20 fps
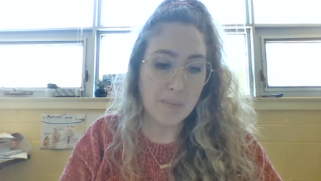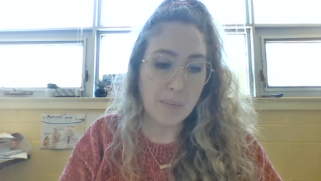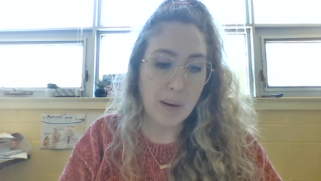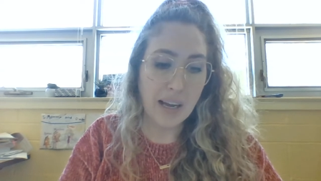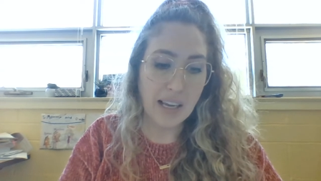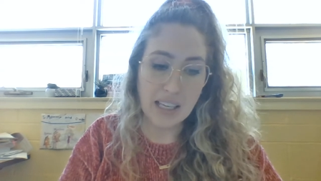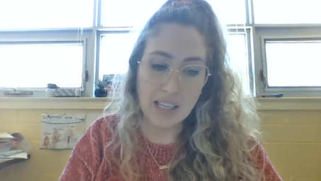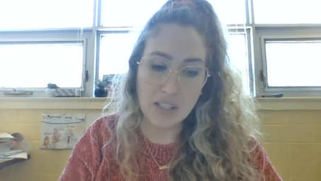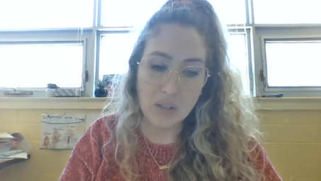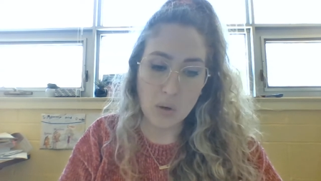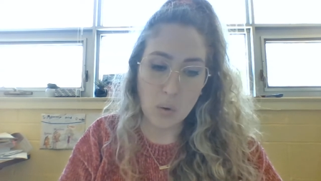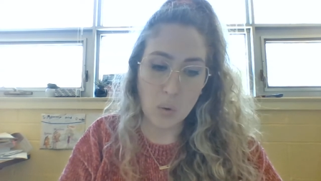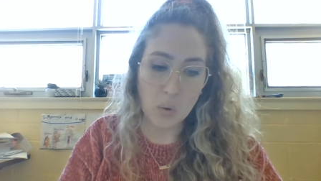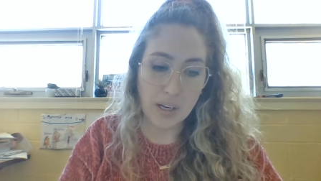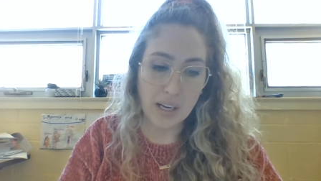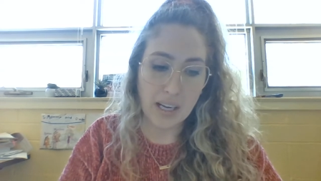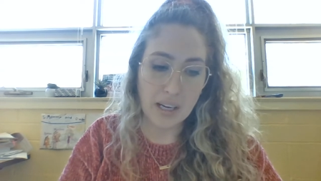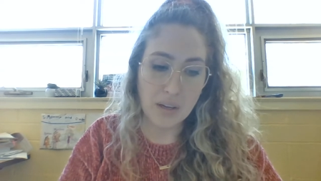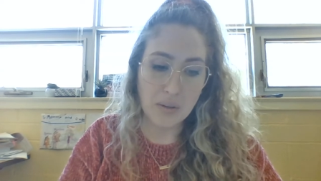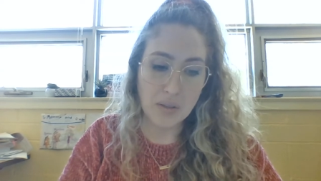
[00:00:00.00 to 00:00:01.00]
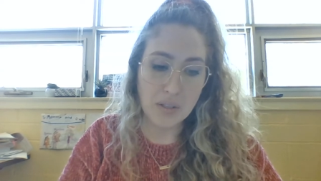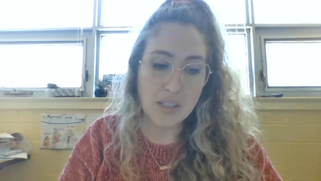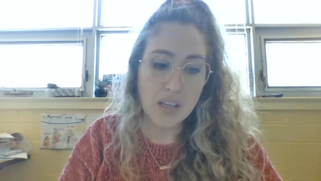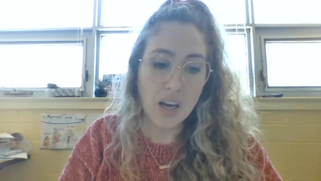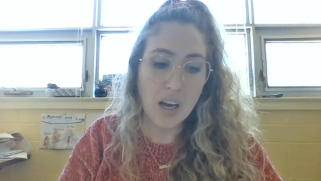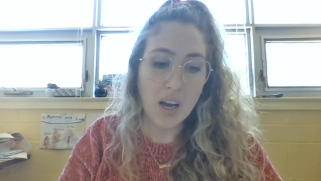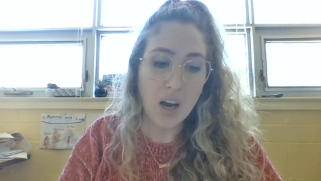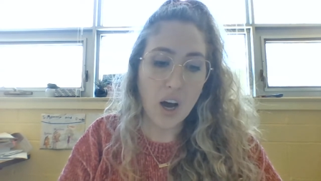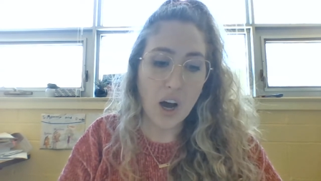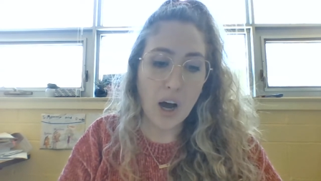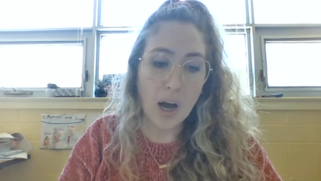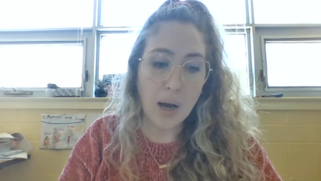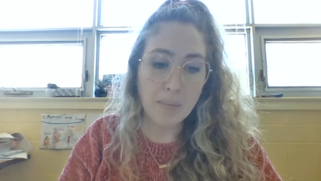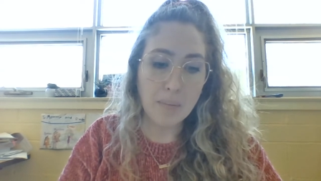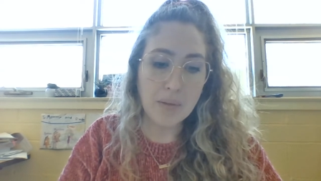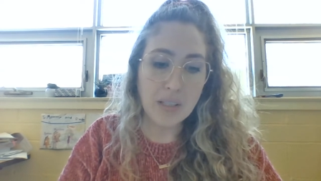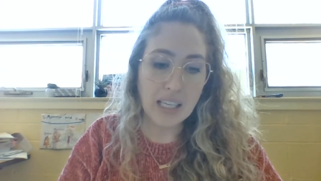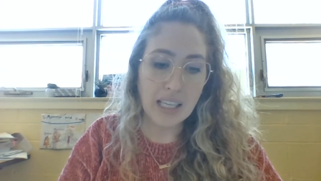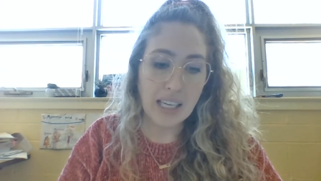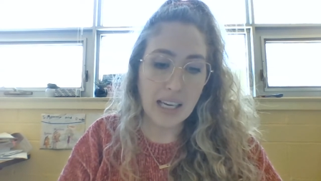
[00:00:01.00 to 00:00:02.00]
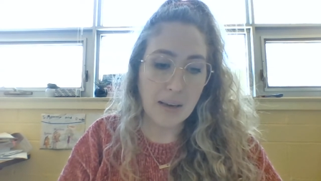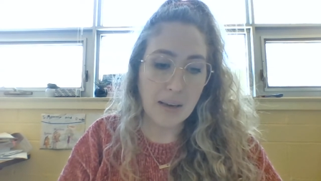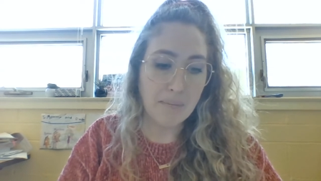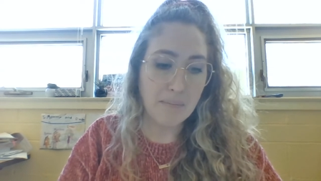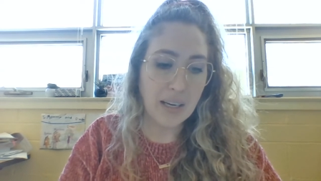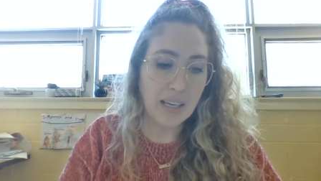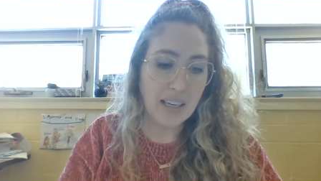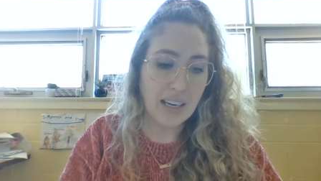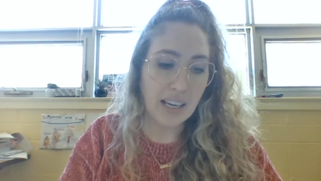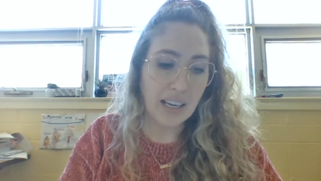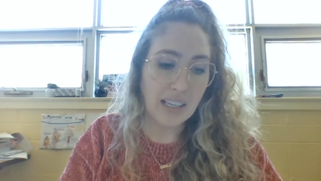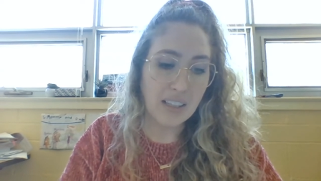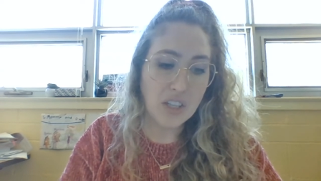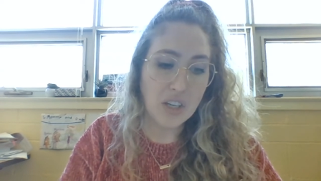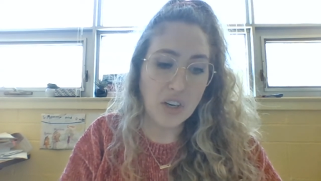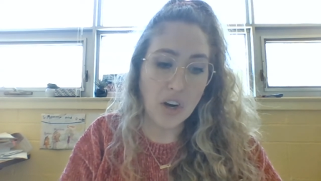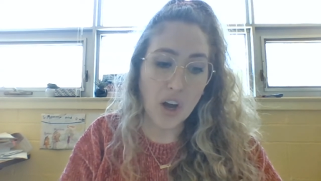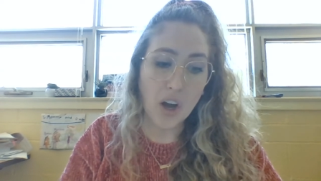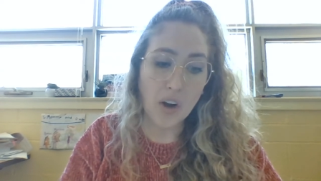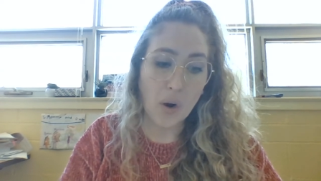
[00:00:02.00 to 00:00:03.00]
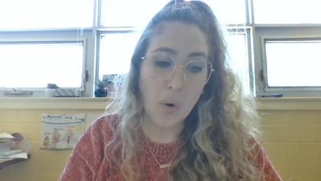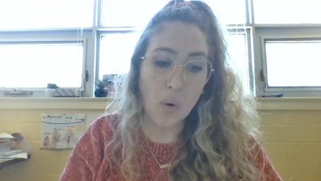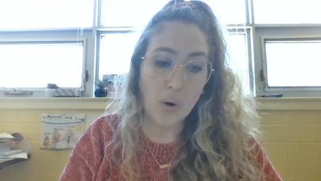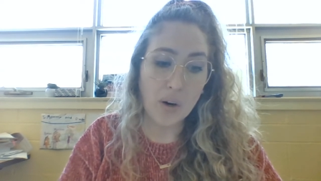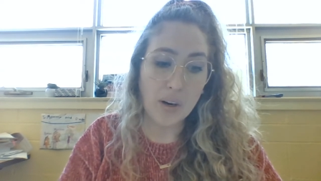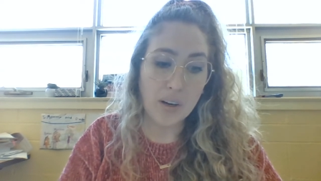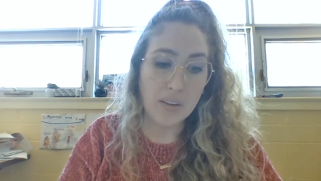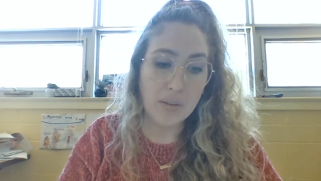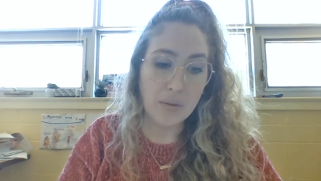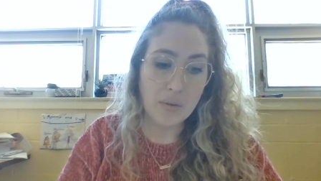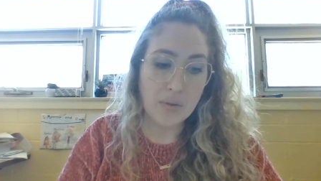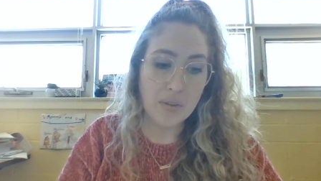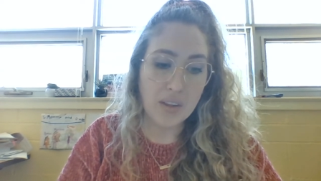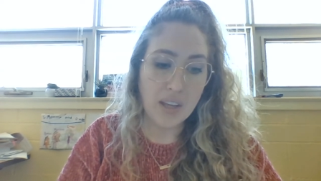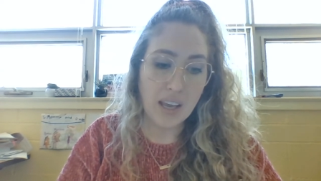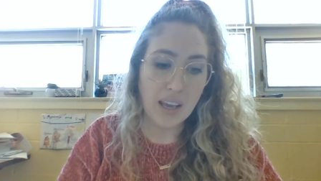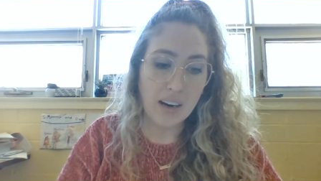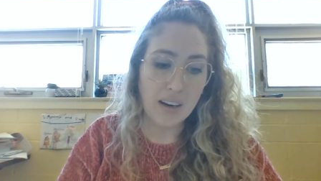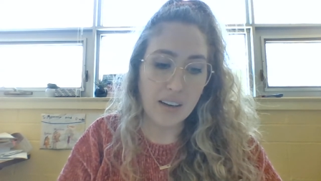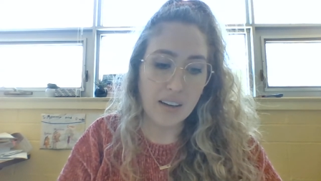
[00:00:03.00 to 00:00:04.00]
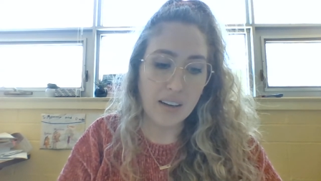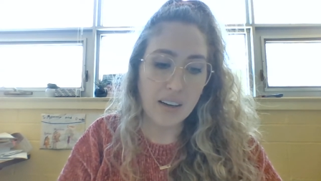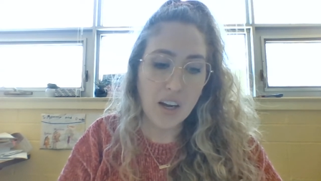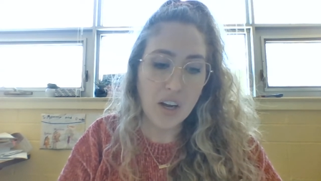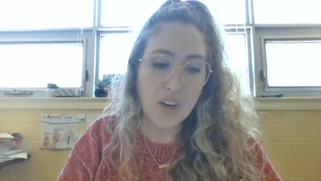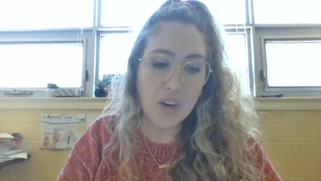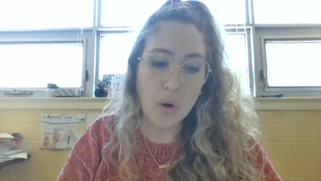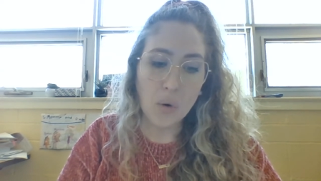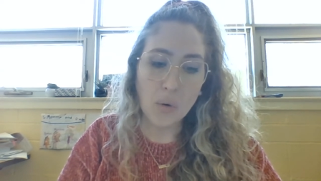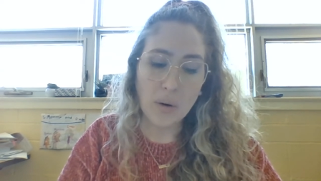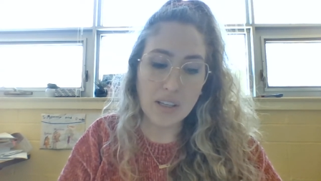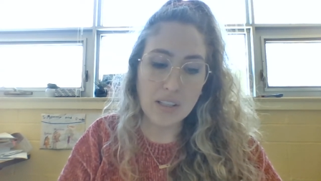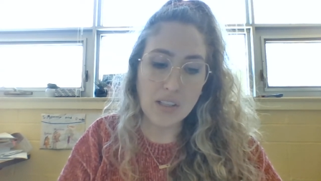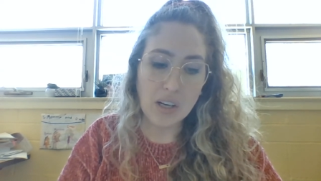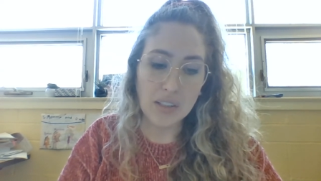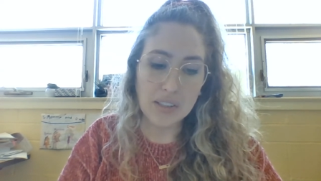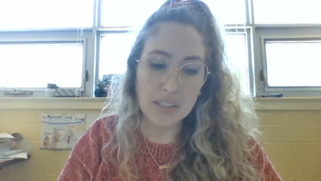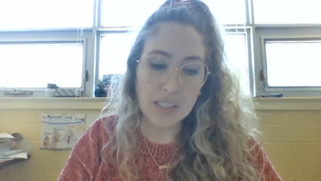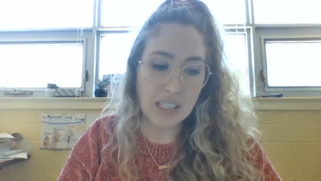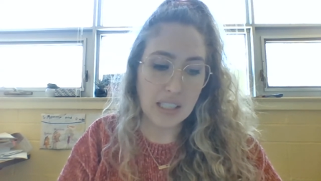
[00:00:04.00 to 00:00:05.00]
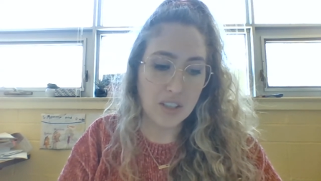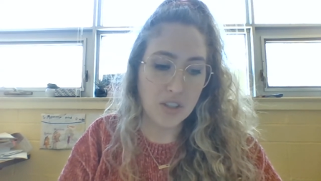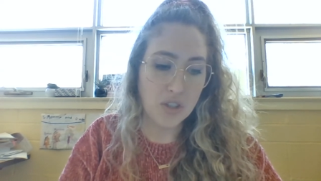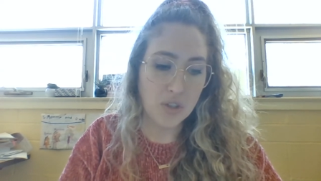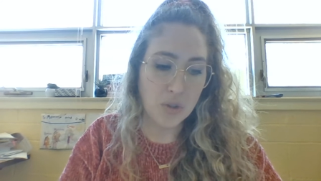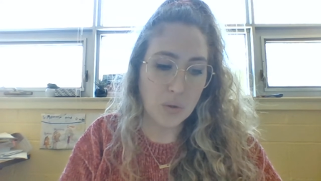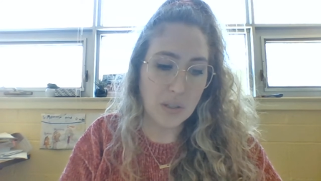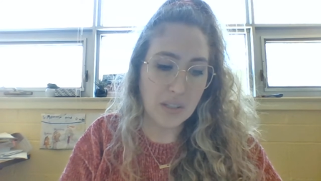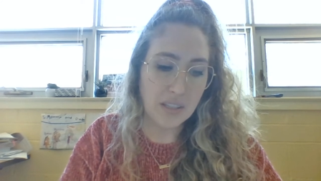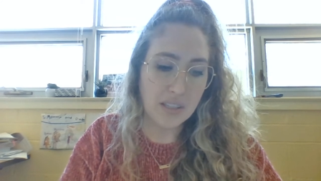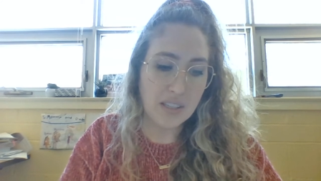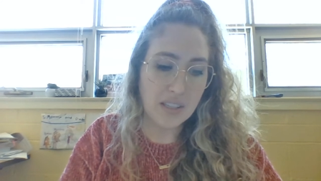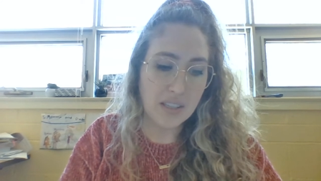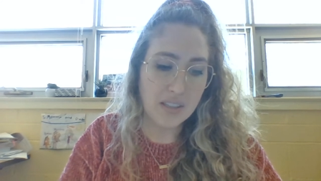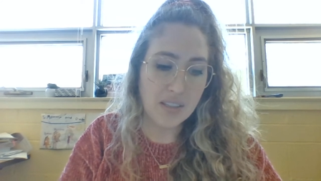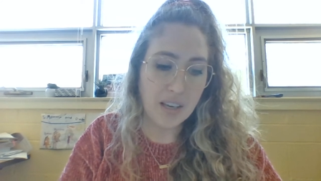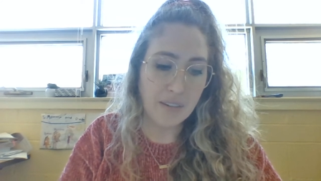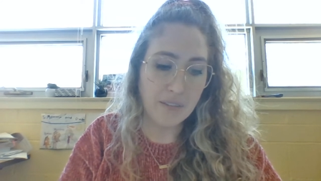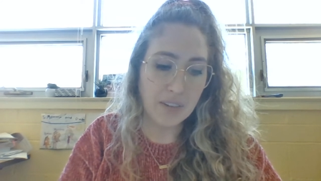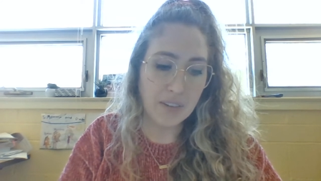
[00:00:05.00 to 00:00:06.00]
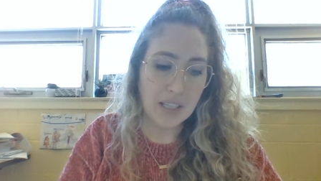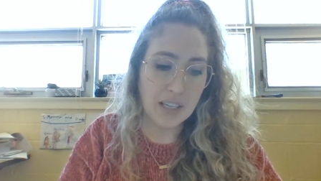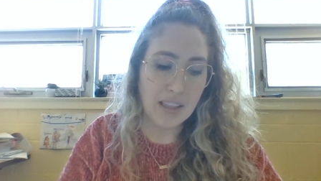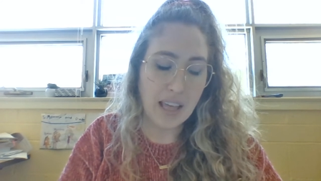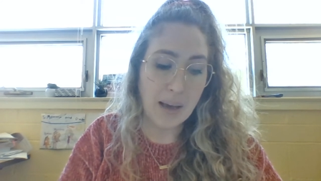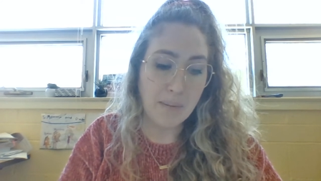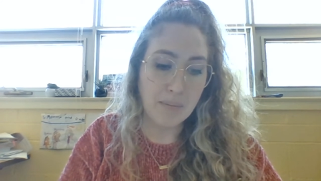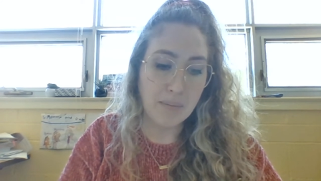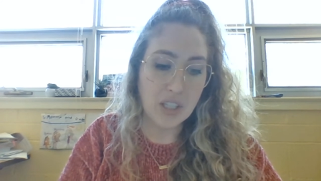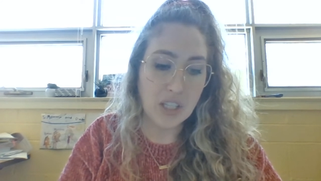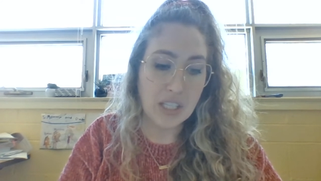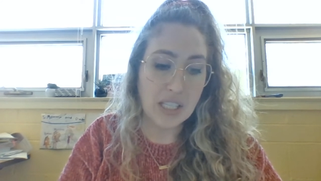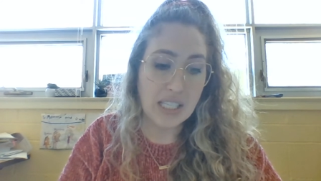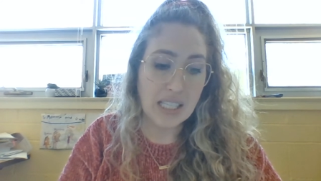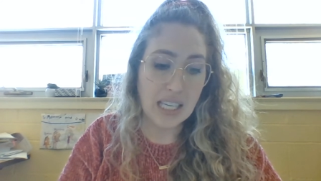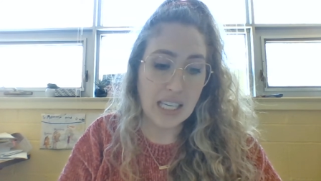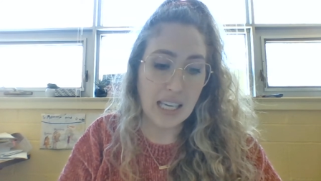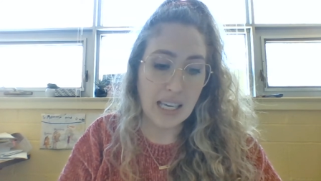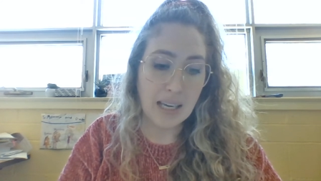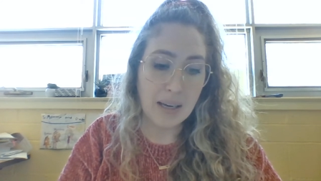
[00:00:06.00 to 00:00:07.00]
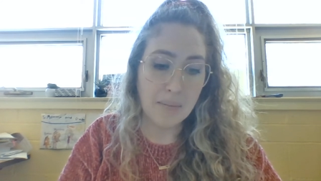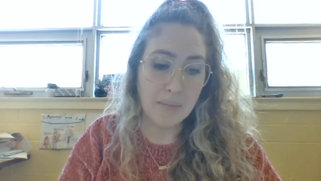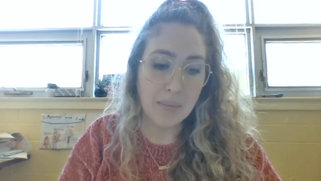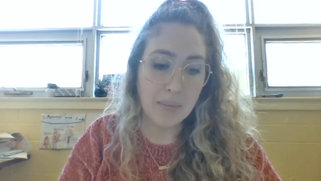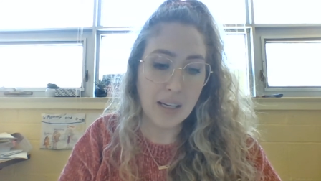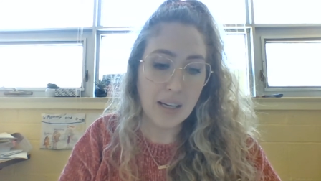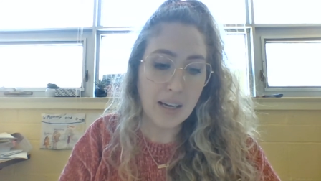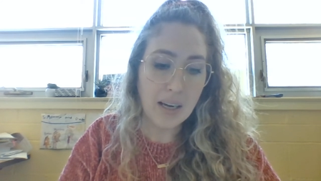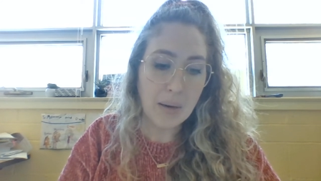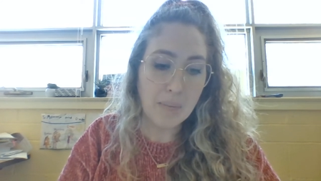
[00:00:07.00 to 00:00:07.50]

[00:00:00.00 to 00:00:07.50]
by his hoard house. Hopped he at midnight, not o'er through the air, nor exulting in jewels, suffered them to see him.